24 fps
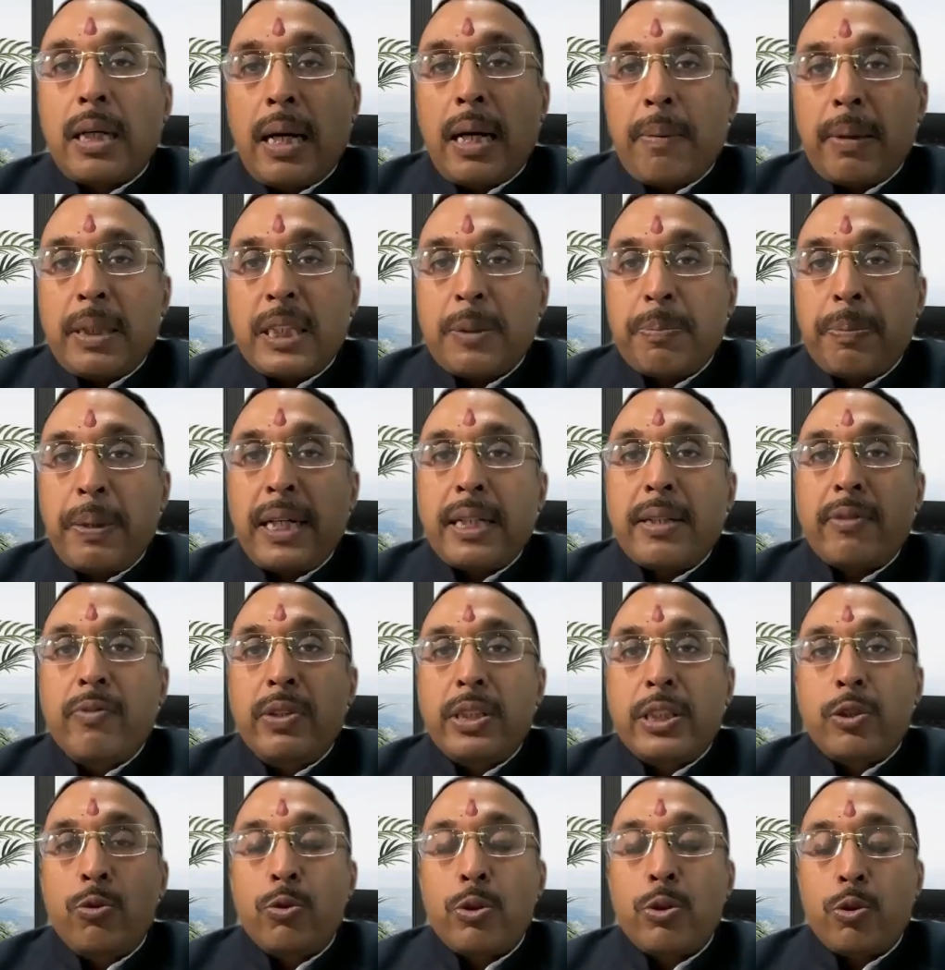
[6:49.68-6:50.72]
aspect
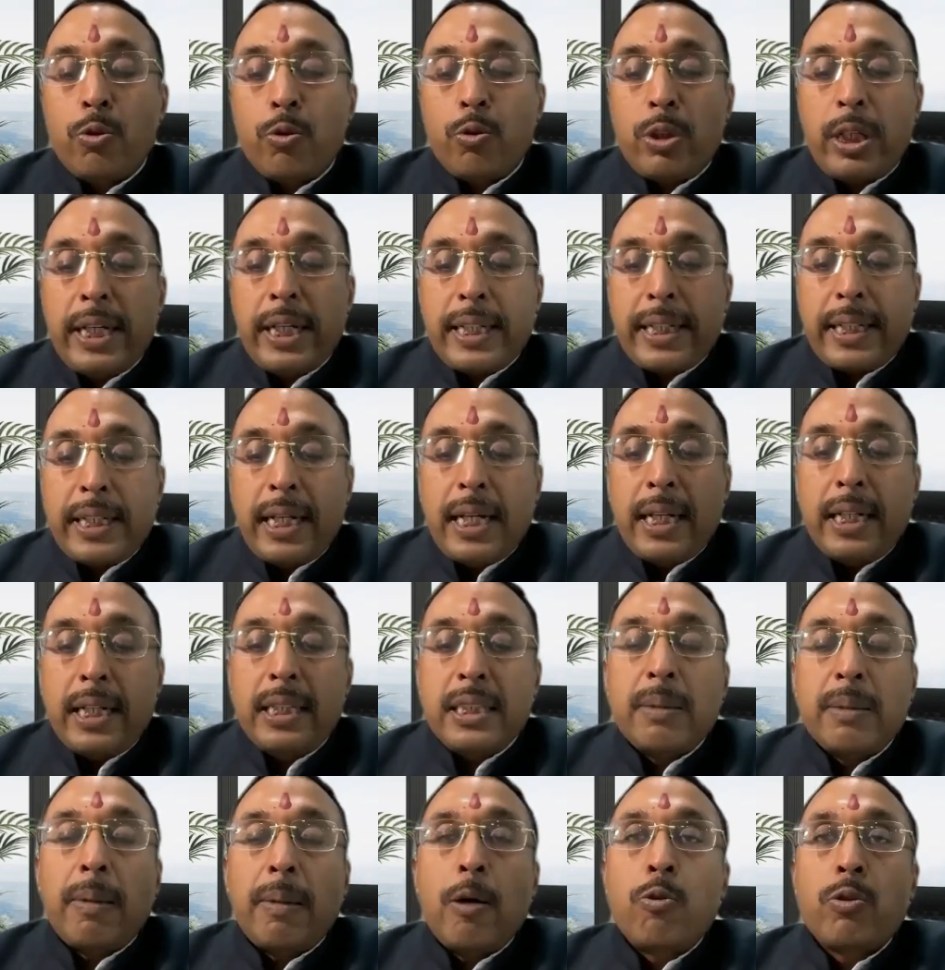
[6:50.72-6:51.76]
which you should take care
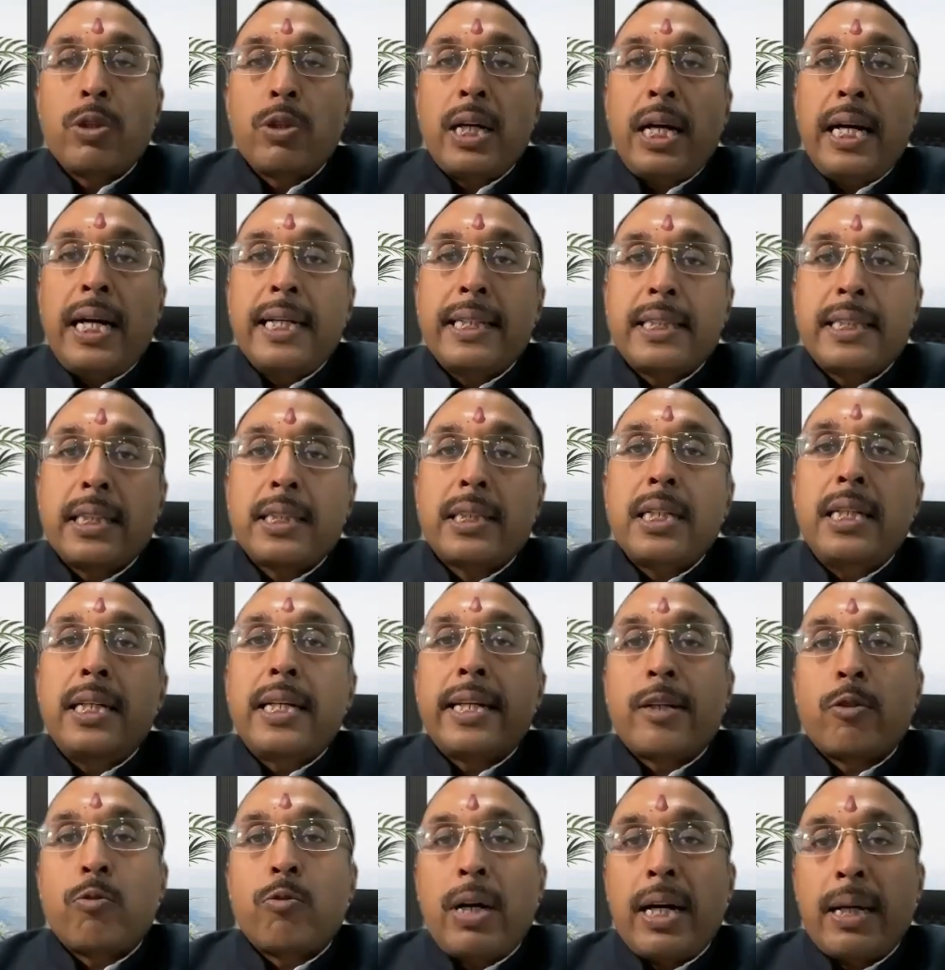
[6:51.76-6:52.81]
is about the HSN
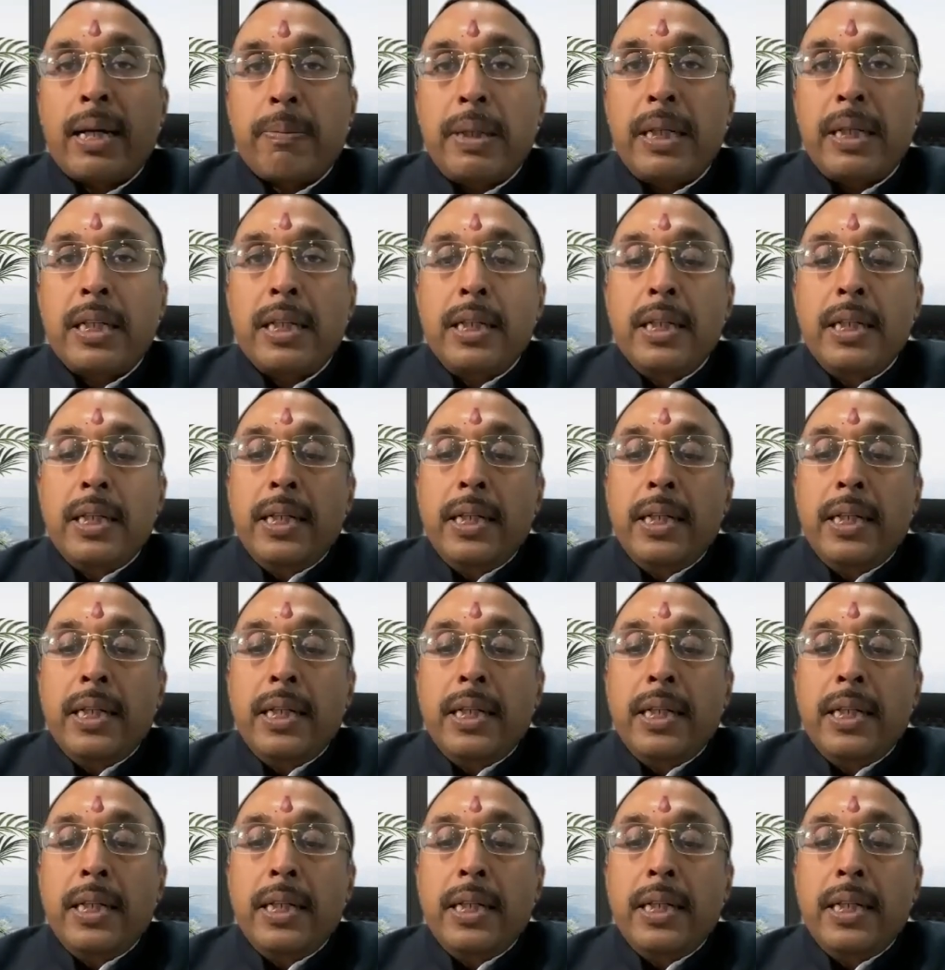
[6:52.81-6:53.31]
requirement.